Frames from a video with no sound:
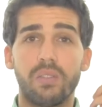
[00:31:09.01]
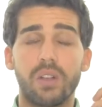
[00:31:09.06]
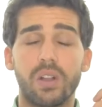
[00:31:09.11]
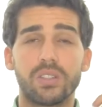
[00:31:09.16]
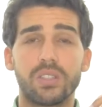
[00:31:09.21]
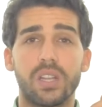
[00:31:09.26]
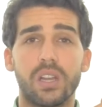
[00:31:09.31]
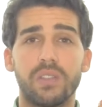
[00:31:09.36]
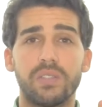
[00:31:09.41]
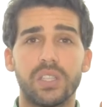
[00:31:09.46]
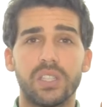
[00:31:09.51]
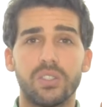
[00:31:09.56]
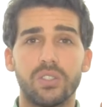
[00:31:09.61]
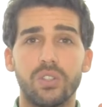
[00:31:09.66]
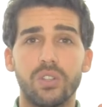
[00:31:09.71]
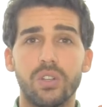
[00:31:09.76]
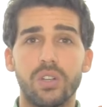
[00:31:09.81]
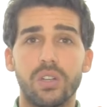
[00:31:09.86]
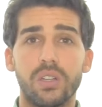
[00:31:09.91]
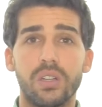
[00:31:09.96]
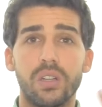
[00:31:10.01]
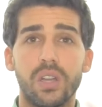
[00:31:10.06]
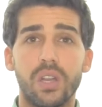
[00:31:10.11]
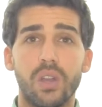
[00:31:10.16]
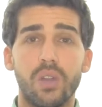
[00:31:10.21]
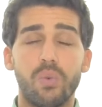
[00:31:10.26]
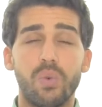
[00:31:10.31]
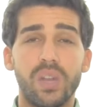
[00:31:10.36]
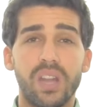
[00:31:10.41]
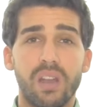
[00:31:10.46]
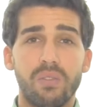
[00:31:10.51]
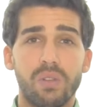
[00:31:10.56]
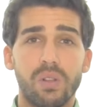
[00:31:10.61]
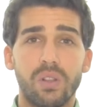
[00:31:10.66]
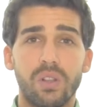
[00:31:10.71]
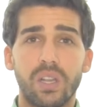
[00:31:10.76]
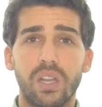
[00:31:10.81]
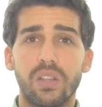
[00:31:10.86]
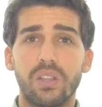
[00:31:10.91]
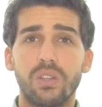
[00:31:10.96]
ourselves as good, we never
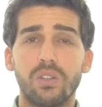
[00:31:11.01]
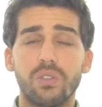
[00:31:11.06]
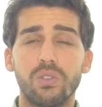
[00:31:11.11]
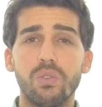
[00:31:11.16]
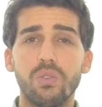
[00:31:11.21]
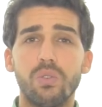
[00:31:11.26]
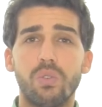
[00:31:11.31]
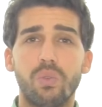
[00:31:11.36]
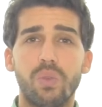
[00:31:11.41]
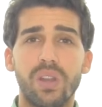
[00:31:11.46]
look at the truth.